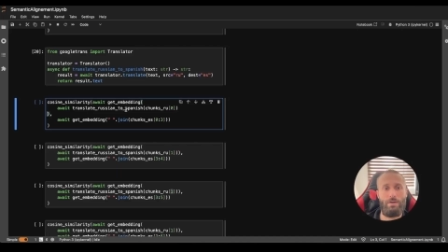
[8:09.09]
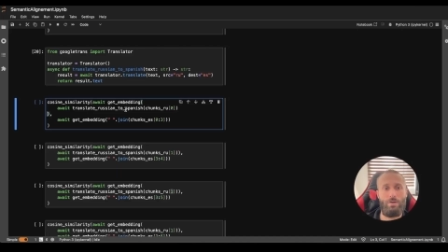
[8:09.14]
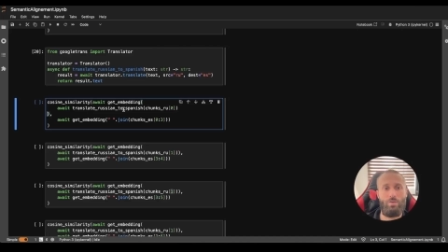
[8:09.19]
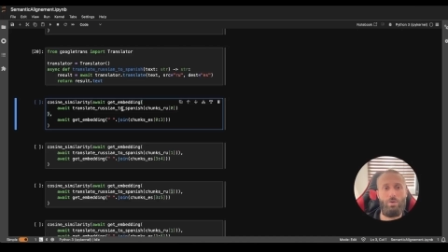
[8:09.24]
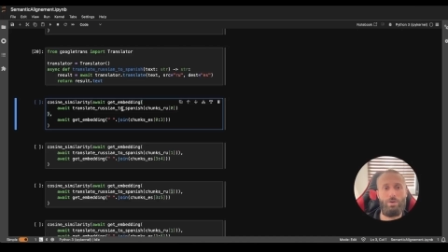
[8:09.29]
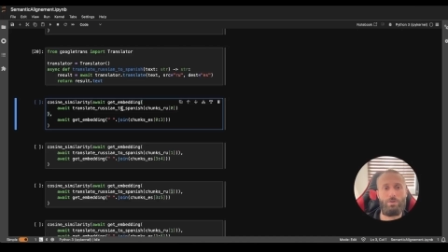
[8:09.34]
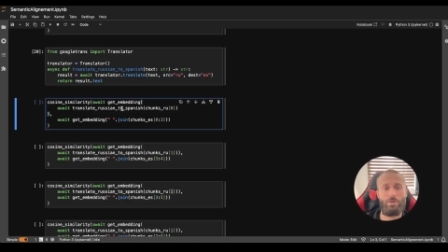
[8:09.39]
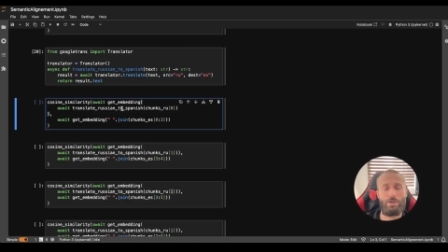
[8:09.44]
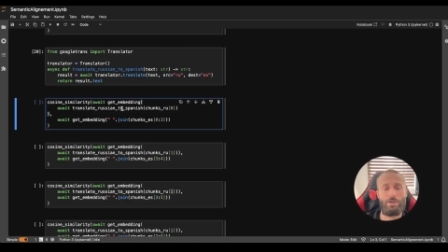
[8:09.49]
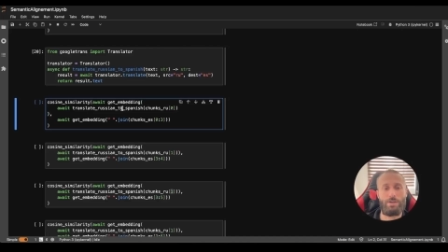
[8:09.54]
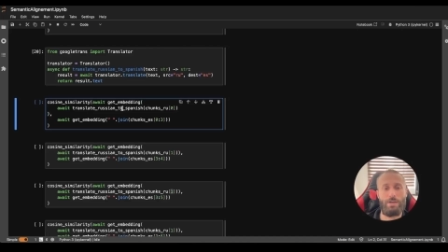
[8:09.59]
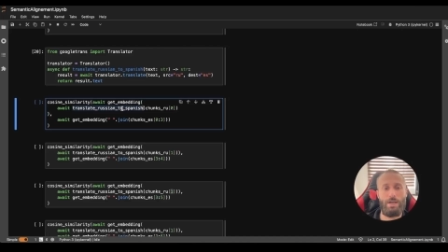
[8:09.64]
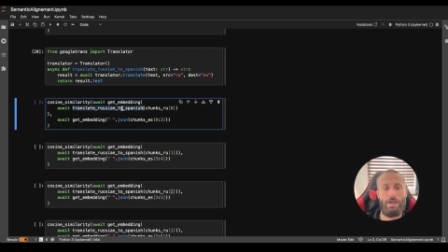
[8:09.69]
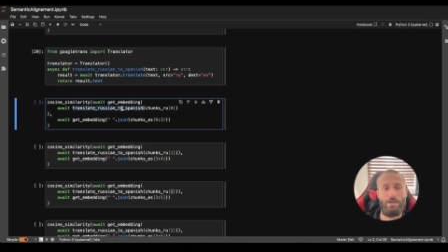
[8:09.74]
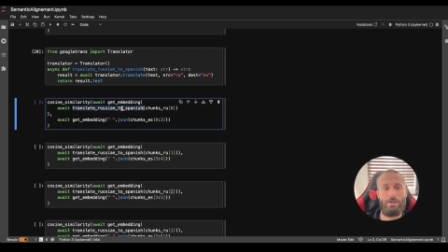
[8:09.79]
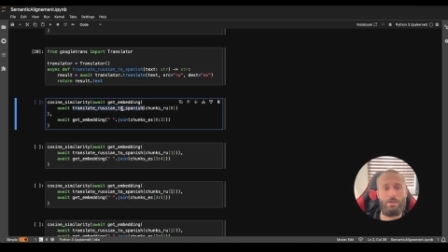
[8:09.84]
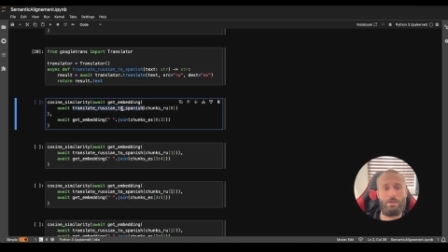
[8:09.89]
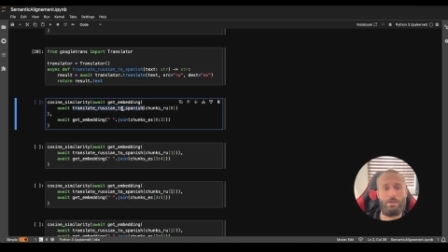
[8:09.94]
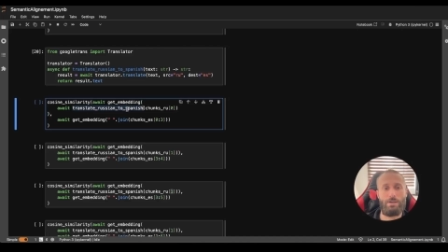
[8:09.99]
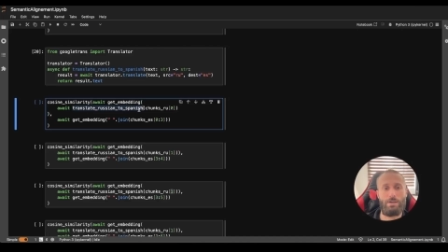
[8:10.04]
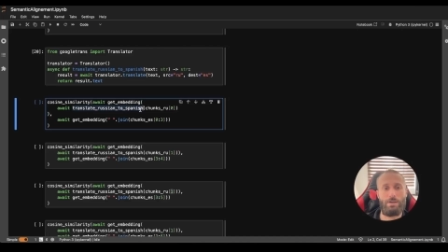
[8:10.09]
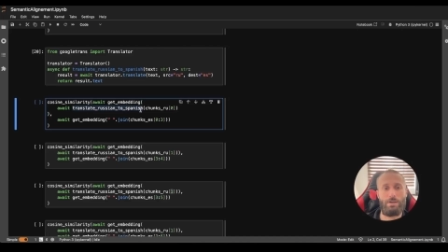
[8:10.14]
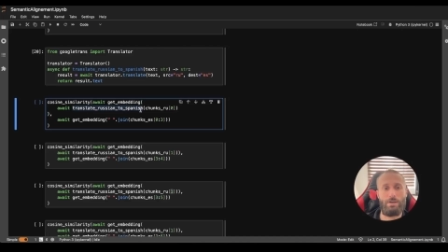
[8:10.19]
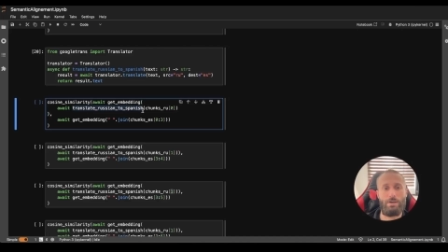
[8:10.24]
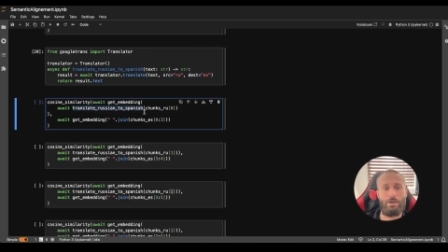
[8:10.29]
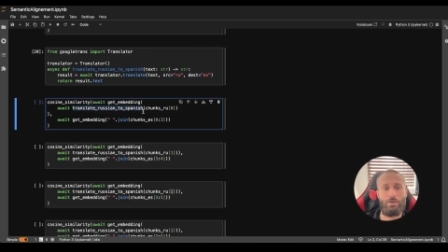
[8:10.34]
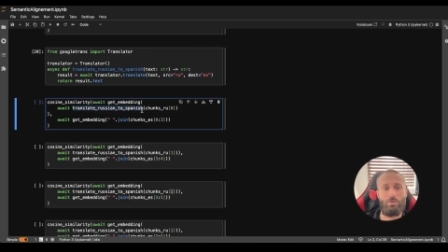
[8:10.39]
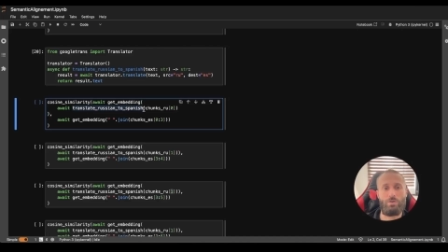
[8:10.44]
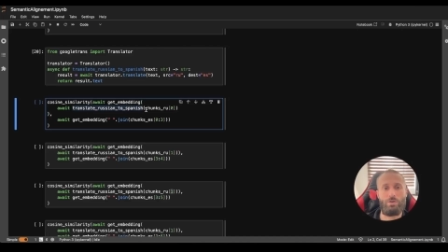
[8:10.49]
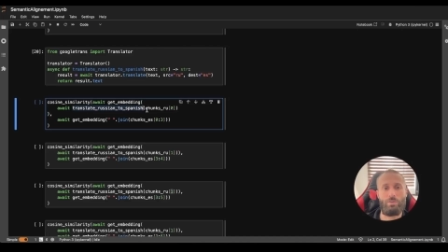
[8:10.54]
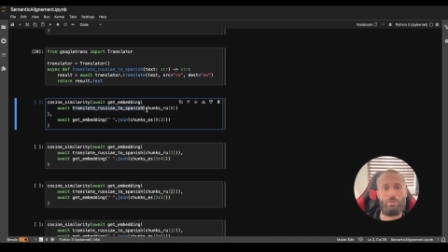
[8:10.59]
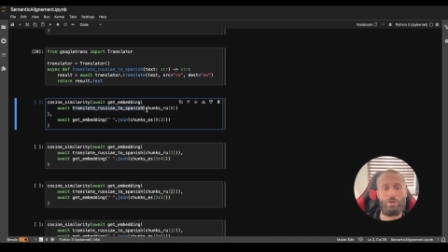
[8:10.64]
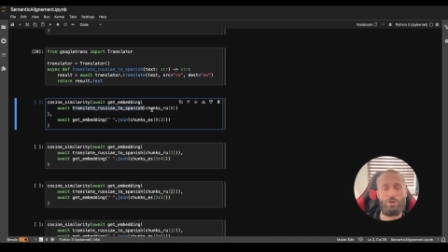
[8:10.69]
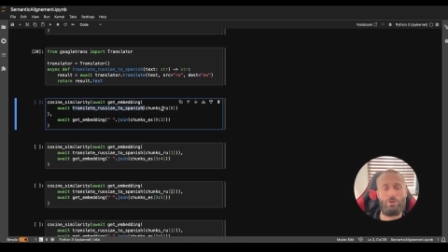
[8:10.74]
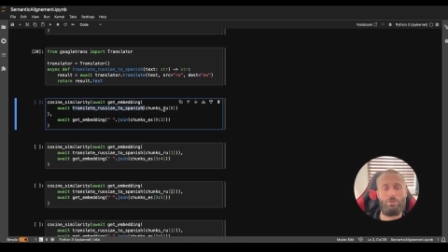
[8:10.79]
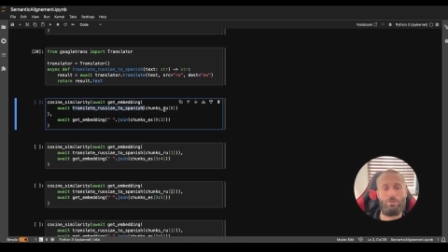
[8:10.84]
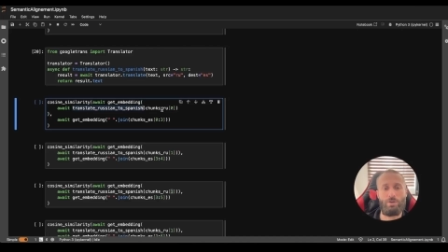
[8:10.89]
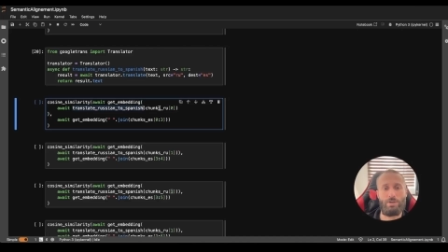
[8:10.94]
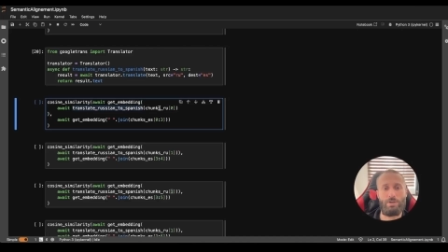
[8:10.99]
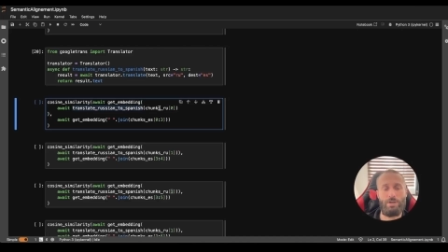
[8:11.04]
we translate it using
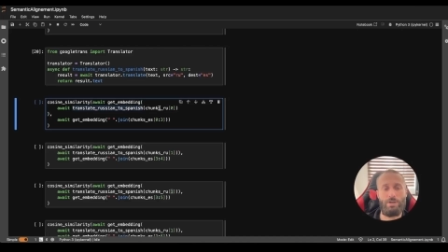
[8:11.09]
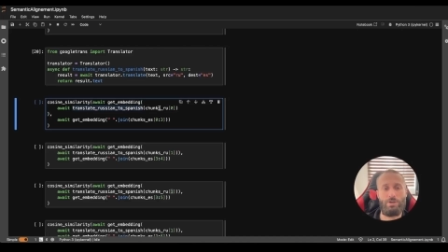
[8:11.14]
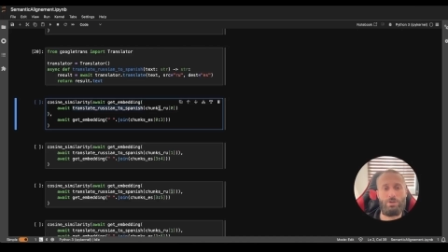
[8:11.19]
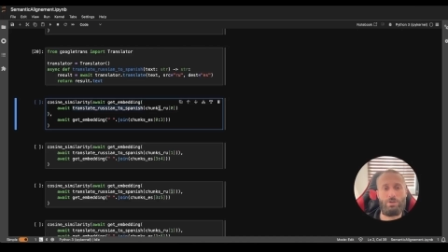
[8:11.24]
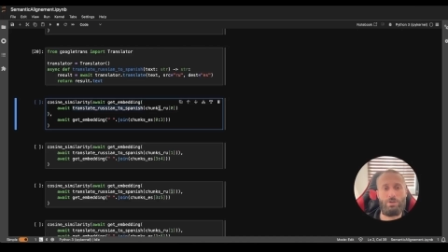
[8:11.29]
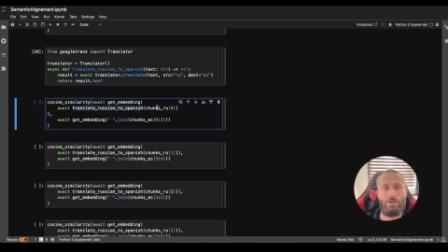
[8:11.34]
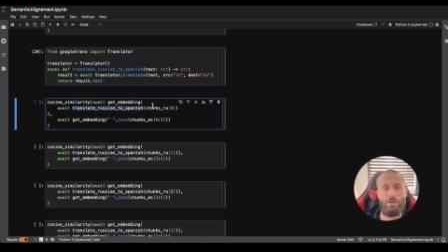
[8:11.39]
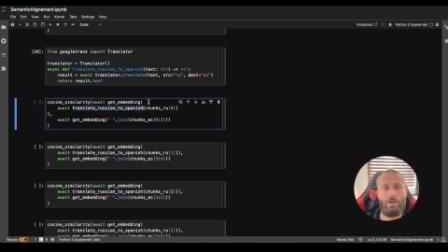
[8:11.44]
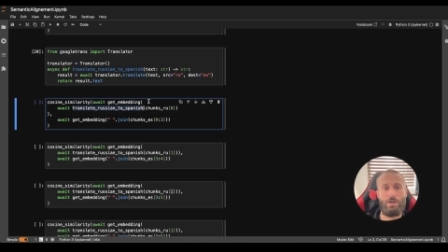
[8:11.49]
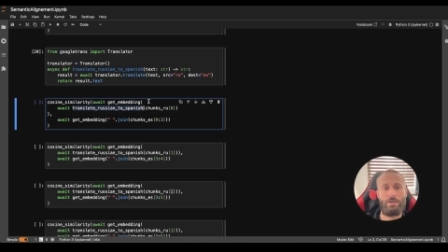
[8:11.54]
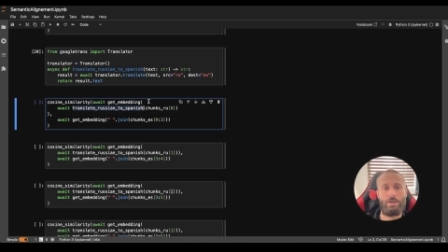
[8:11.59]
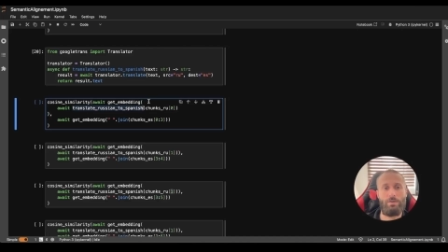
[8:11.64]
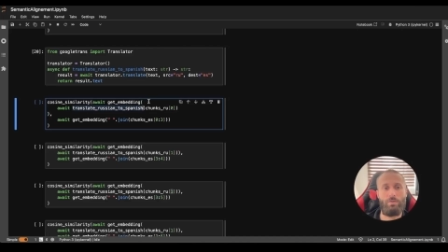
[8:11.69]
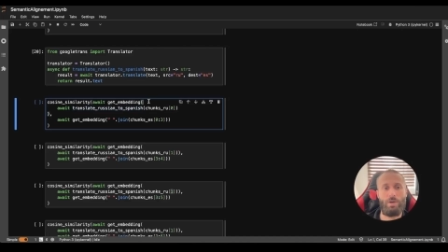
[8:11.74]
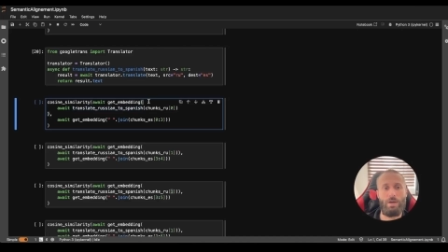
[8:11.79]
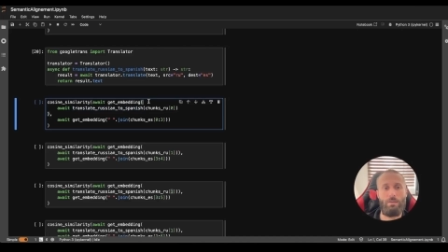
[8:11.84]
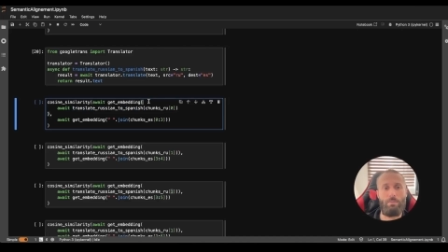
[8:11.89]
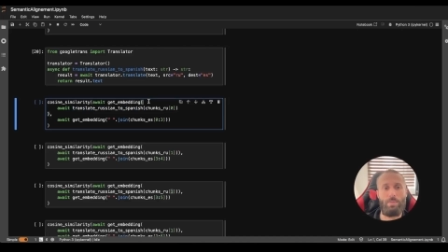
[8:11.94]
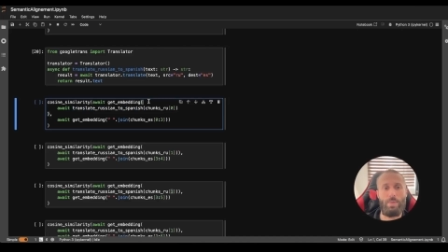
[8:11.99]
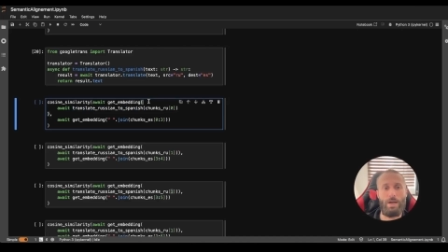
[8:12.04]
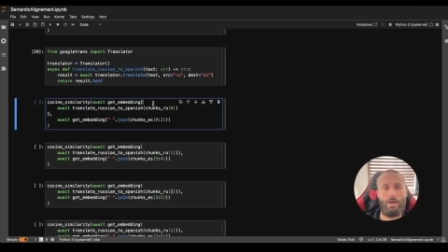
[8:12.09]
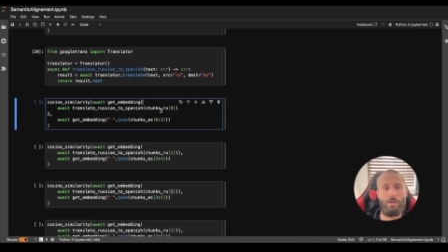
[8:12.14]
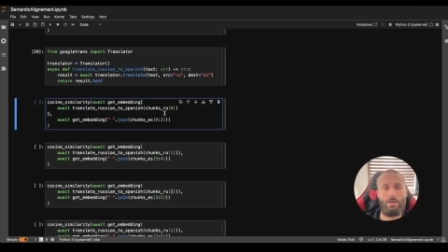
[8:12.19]
machine translation, then we embed,